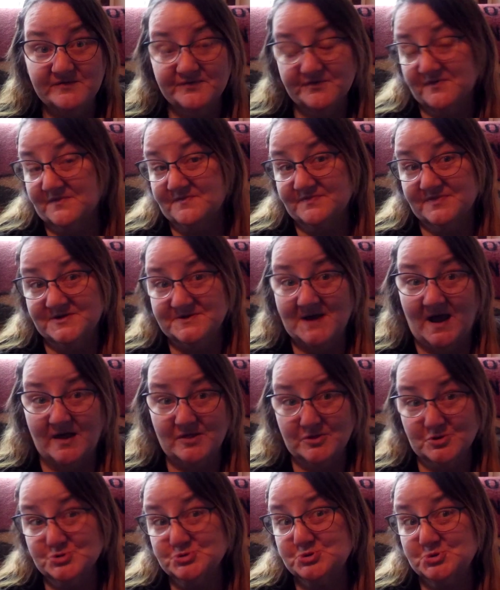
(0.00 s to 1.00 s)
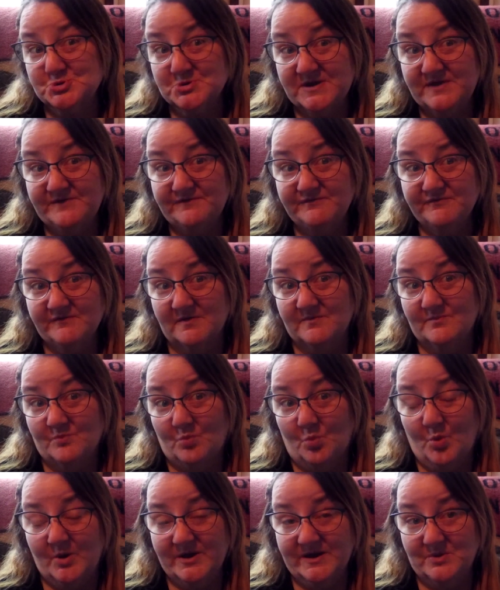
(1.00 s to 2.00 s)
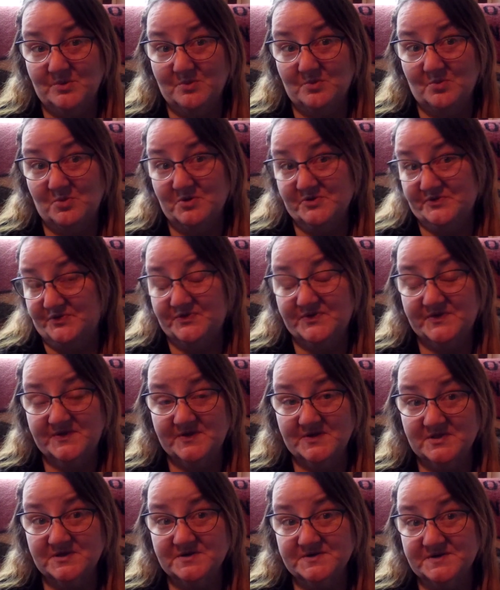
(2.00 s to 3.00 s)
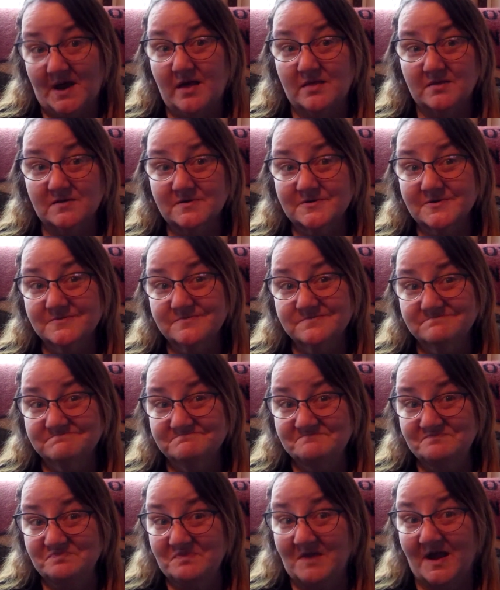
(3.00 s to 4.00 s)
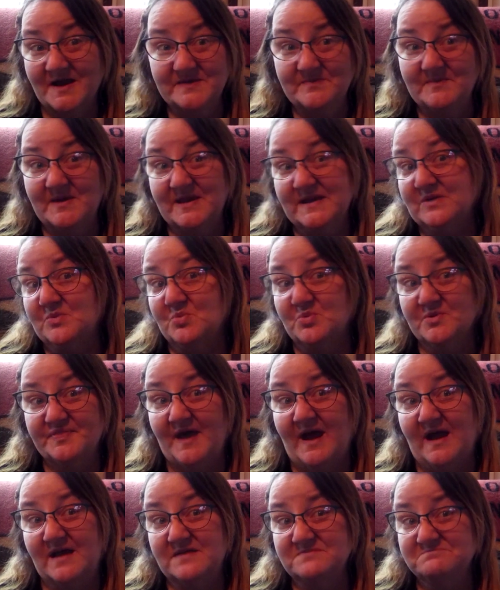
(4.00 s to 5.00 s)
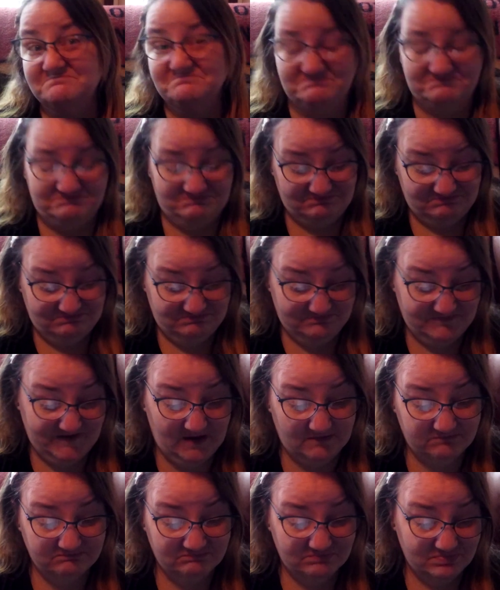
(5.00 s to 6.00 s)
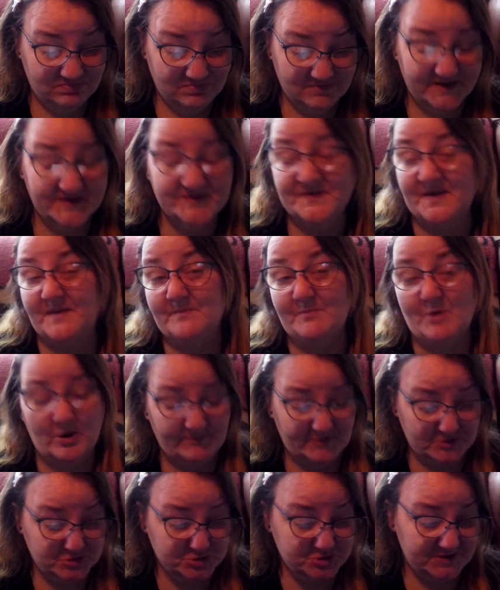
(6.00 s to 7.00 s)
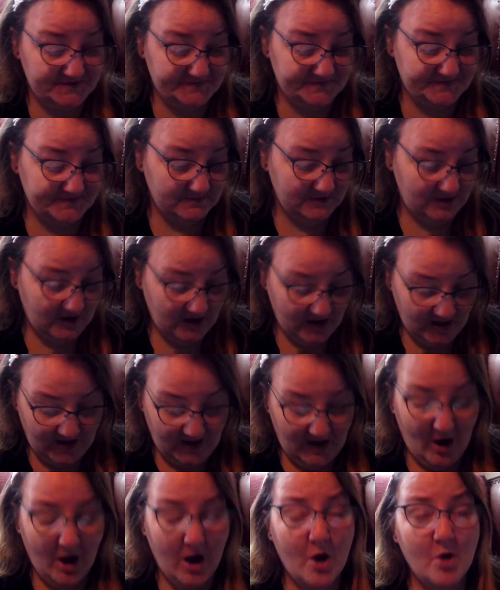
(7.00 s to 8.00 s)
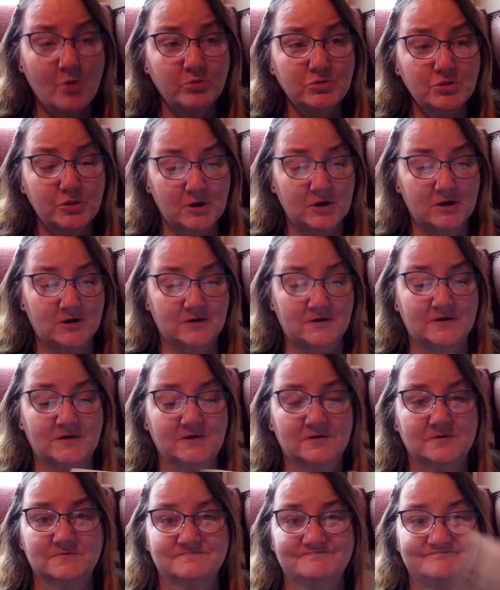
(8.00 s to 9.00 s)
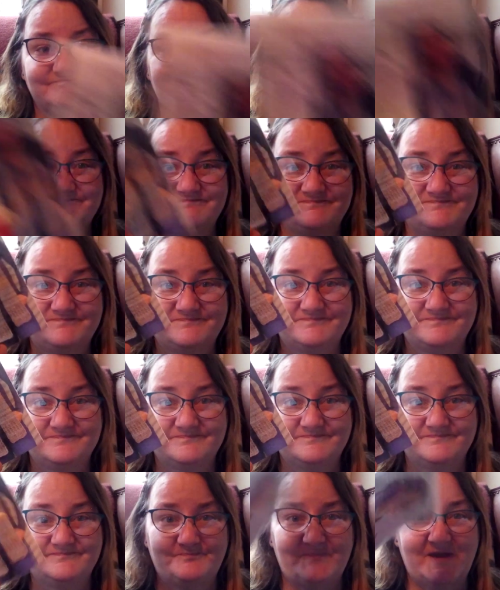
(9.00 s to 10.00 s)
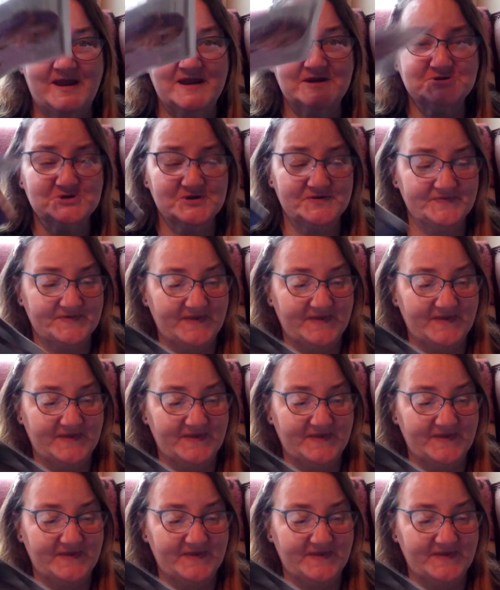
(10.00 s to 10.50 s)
from the Dollar Tree from when it was still $1. I can make it with that. Yeah. Because I bought bunches. Oh, look. Pages